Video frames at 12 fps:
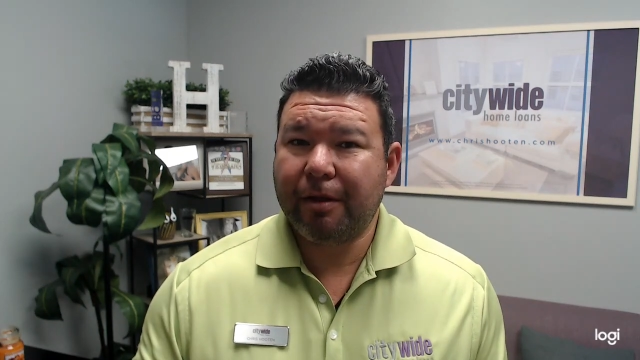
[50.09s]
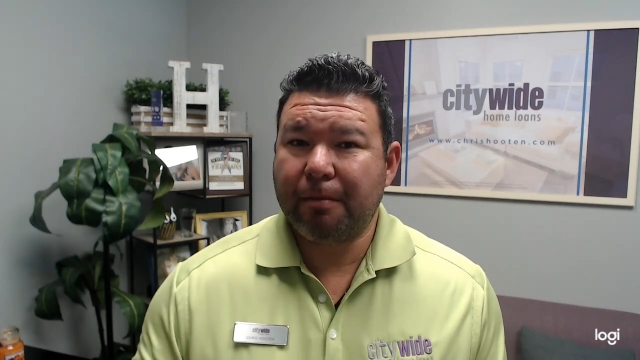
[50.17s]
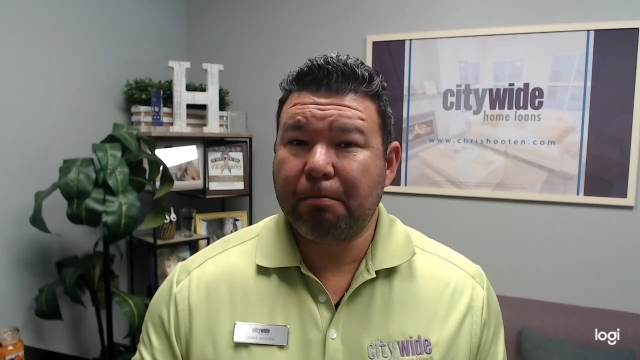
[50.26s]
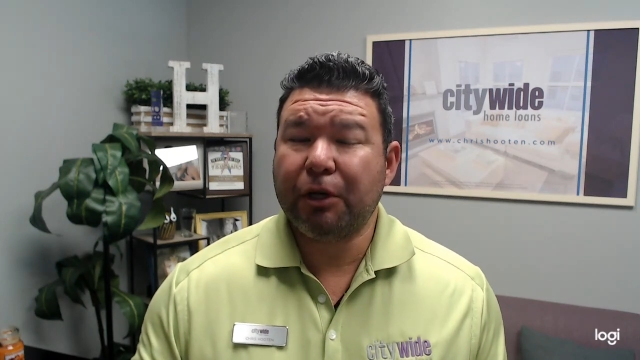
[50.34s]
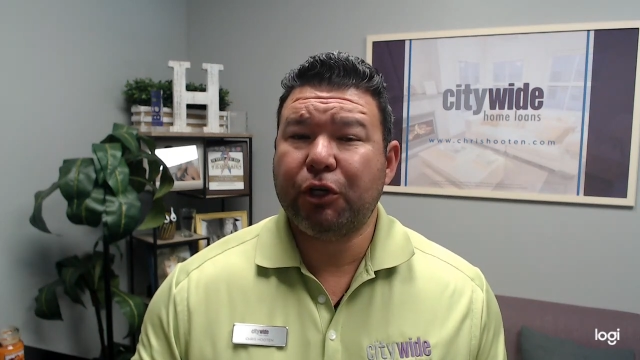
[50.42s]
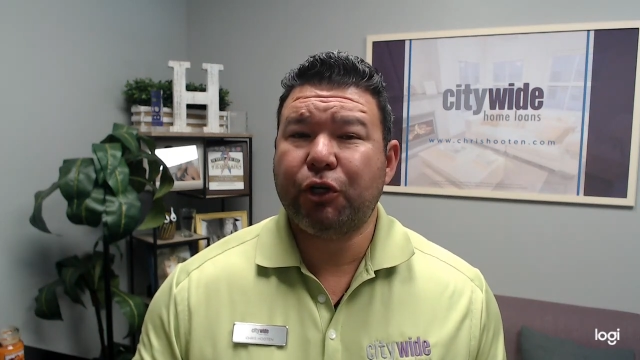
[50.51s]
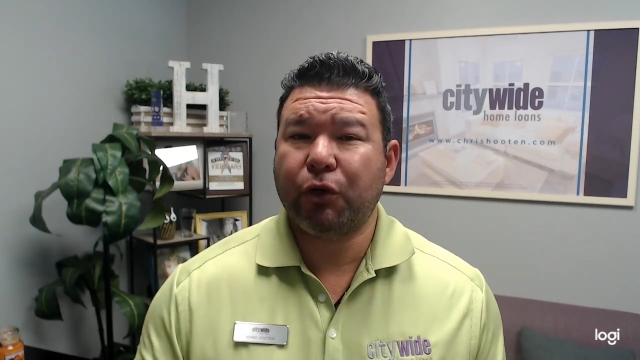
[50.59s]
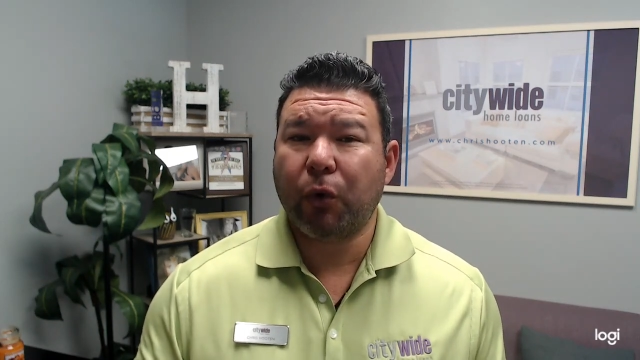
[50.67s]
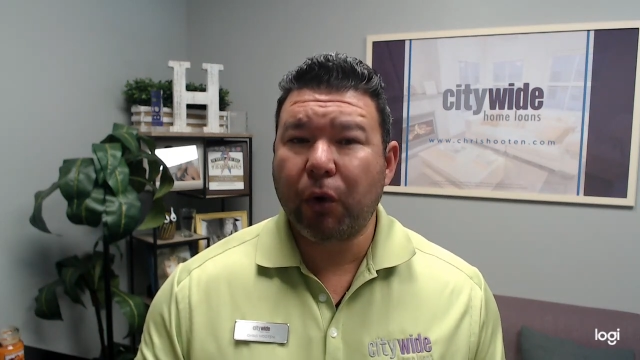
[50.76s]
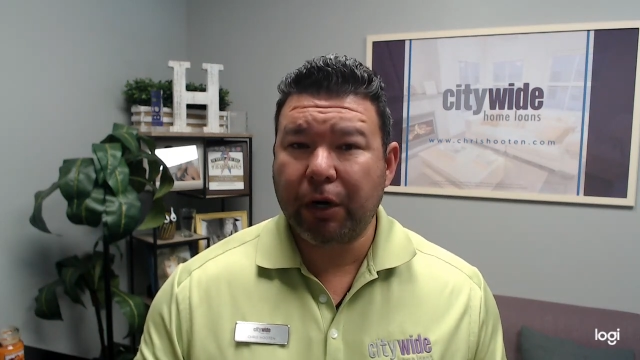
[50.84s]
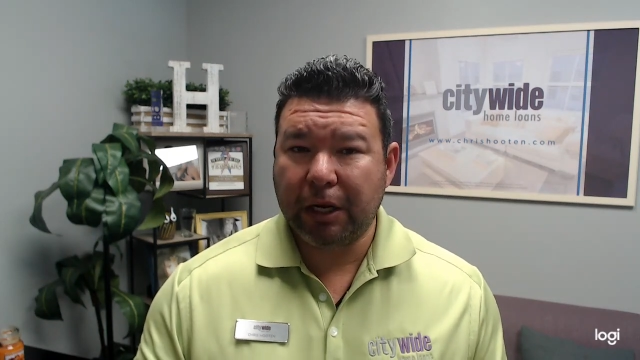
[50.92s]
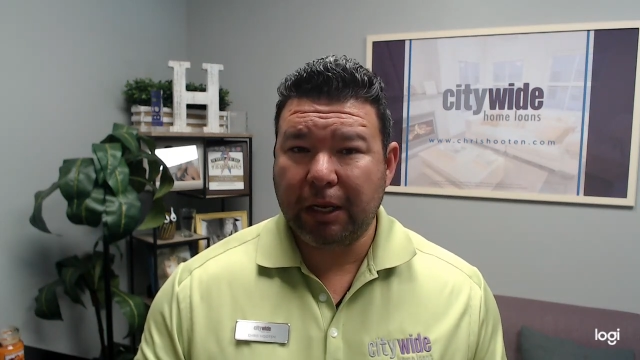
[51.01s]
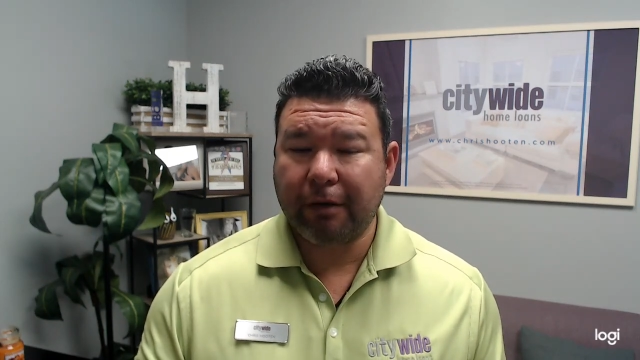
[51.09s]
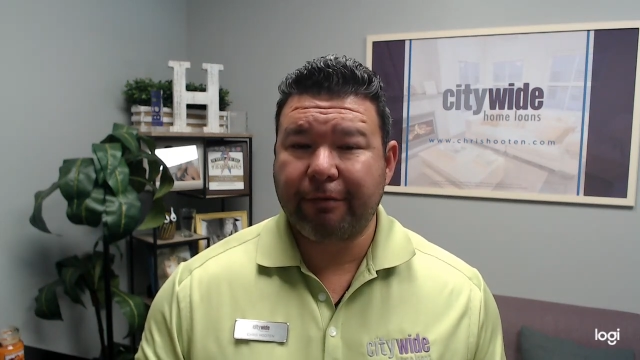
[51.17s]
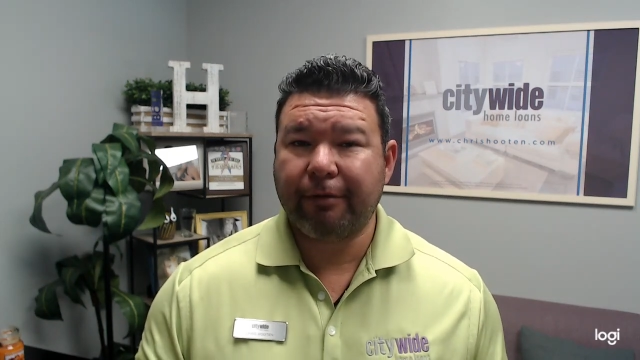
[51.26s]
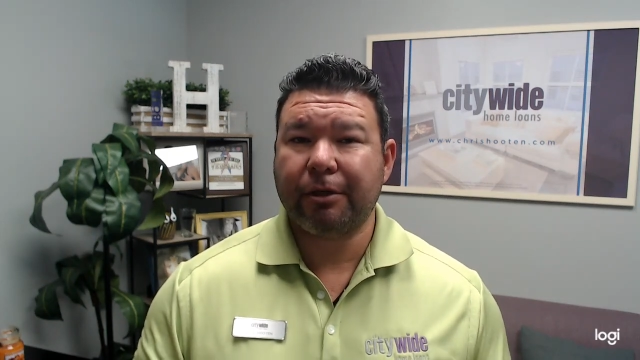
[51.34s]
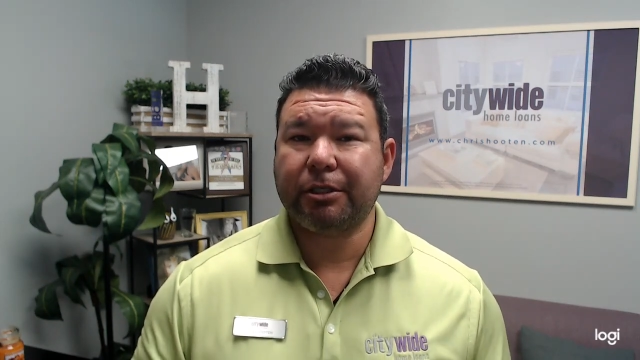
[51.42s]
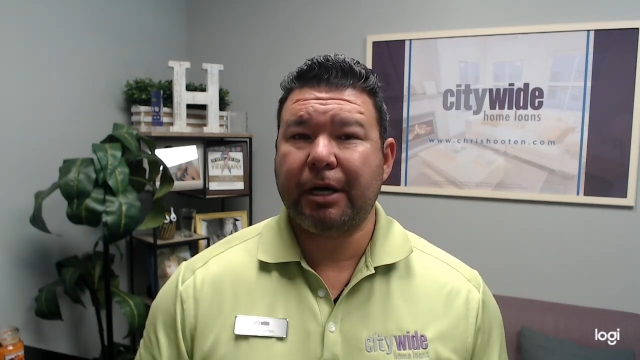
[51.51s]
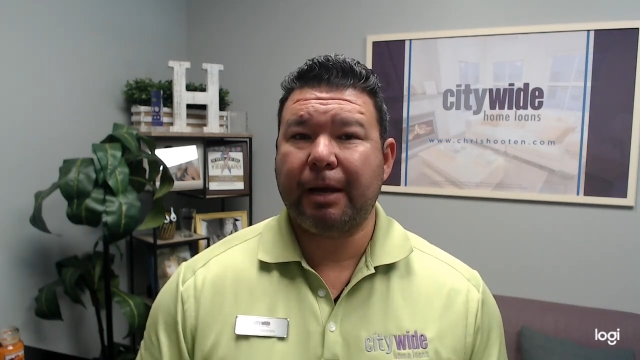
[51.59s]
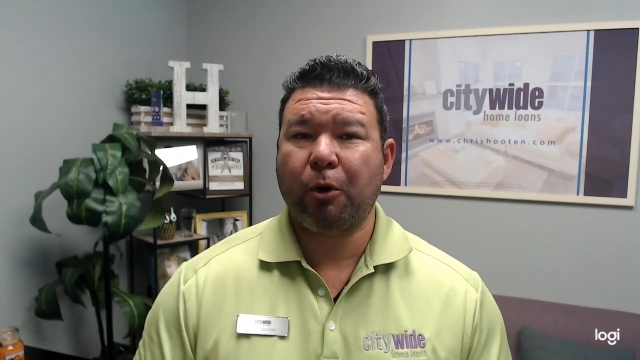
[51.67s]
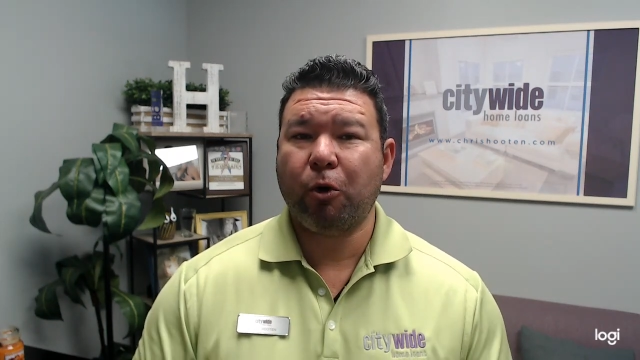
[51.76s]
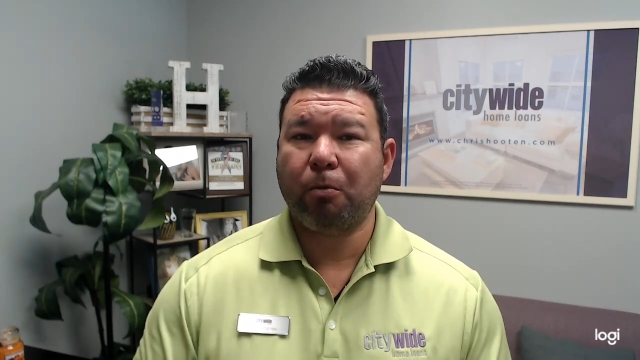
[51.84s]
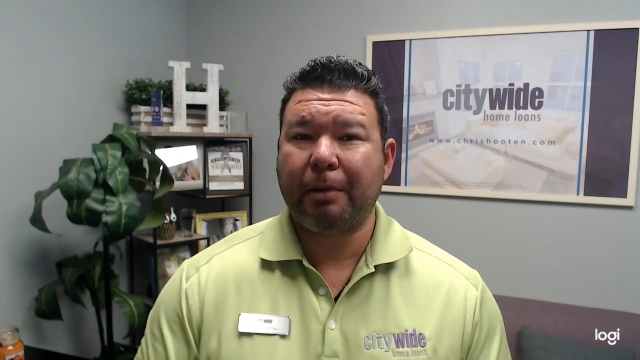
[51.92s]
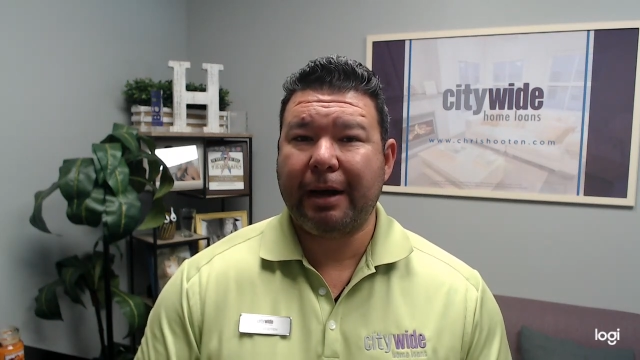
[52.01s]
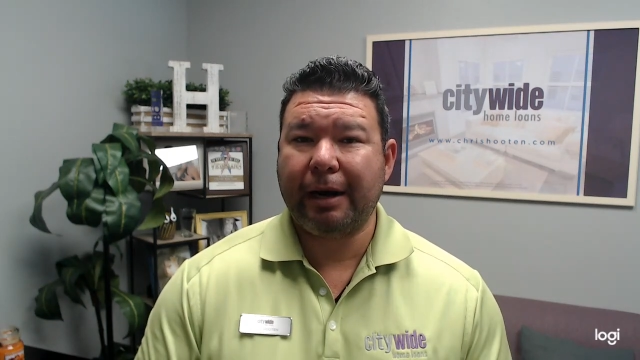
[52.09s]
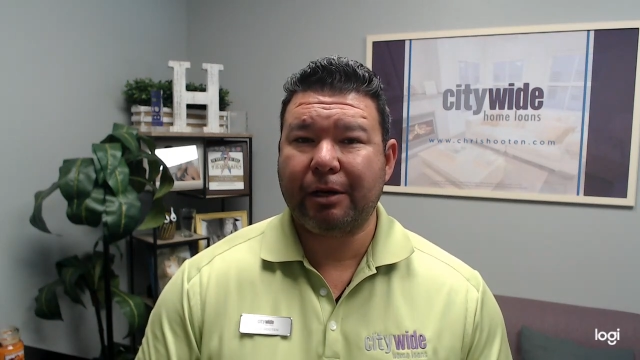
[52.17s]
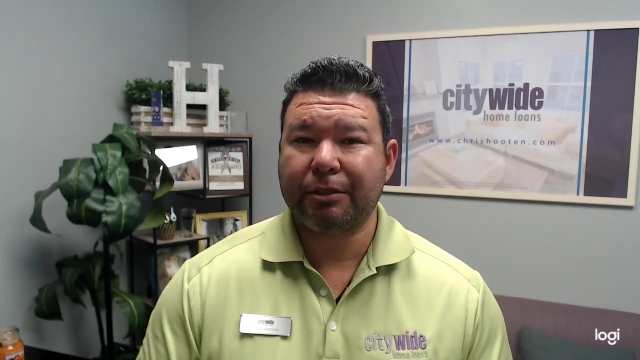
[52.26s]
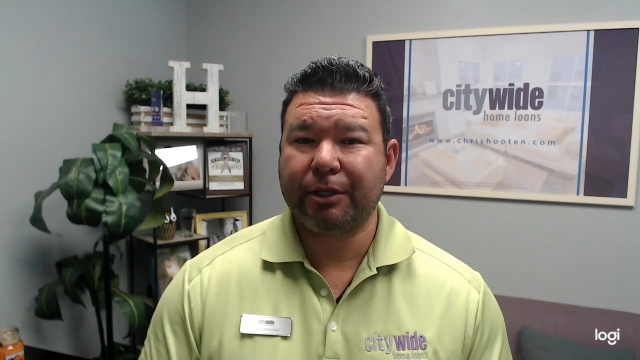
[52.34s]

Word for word: majority of first-time home buyers.